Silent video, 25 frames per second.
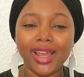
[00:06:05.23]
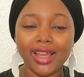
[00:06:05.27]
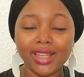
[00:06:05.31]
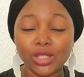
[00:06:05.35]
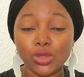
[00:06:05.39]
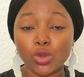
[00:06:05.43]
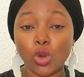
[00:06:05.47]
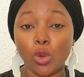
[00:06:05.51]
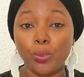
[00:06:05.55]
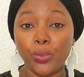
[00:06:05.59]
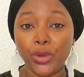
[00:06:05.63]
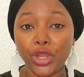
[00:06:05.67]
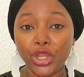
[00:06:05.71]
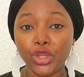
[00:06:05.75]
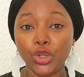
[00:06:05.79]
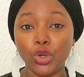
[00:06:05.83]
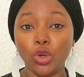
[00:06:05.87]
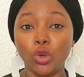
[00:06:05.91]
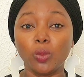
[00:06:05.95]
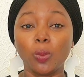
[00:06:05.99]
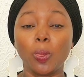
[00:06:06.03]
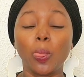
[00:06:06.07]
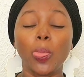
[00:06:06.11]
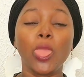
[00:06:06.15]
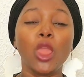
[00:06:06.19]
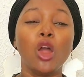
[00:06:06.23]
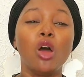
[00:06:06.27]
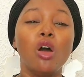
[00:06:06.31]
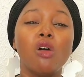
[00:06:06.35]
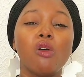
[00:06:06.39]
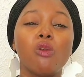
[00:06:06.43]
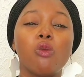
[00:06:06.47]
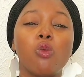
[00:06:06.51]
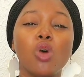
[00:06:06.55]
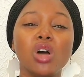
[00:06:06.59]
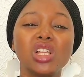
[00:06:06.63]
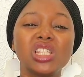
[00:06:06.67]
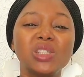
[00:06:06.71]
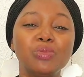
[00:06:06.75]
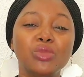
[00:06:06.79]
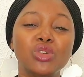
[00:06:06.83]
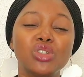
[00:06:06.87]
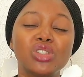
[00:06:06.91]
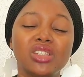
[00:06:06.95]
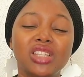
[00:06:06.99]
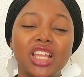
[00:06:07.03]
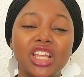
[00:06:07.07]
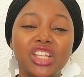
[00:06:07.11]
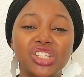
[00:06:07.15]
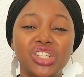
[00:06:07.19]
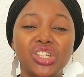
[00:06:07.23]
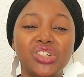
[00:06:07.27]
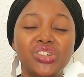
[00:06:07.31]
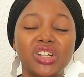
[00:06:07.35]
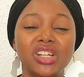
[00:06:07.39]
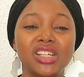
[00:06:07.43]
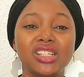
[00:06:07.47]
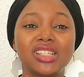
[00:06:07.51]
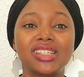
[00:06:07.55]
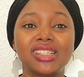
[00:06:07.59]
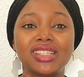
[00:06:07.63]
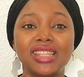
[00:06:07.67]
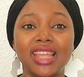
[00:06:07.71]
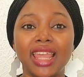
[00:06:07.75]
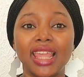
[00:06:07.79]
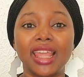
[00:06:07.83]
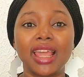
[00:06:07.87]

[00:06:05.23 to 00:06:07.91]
that I'm going to be sharing to you guys to see